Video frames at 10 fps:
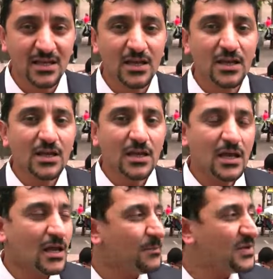
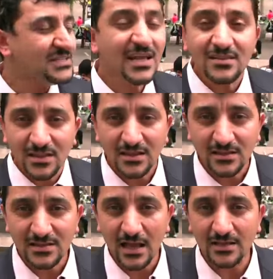uh, presenting
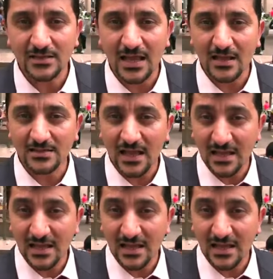the, the, the